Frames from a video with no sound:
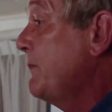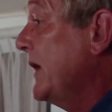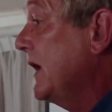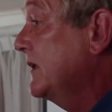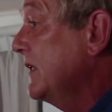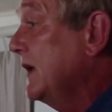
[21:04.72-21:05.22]
the
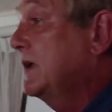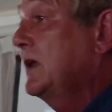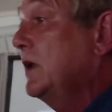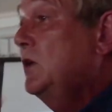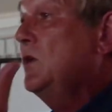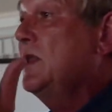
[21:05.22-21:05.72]
back, they
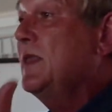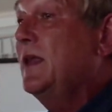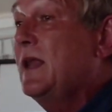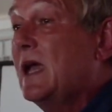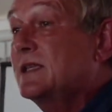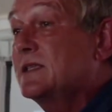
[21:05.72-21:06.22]
kick you in the
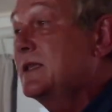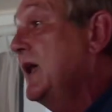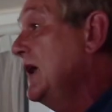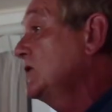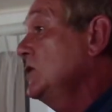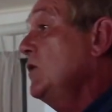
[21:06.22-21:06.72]
nuts,
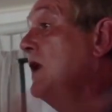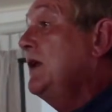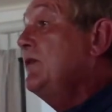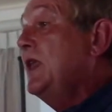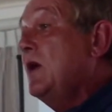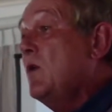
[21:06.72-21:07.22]
they do
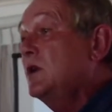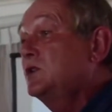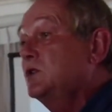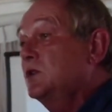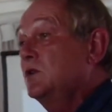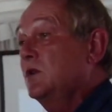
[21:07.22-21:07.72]
whatever they
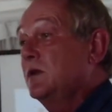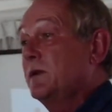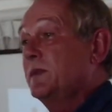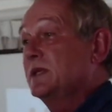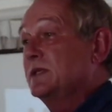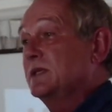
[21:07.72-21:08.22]
want you to do in
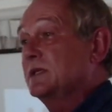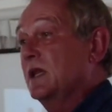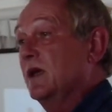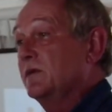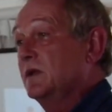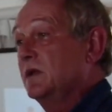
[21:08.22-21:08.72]
the business
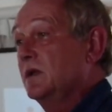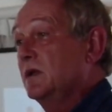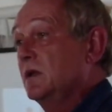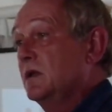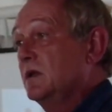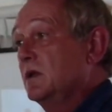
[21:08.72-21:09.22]
life.
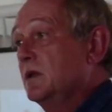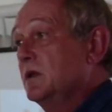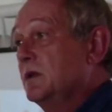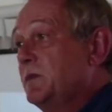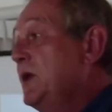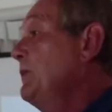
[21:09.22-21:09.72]

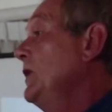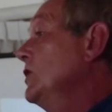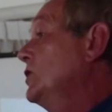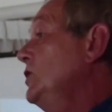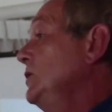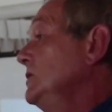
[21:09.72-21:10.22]
People
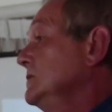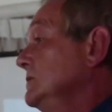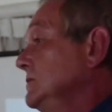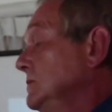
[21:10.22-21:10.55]
are cruel.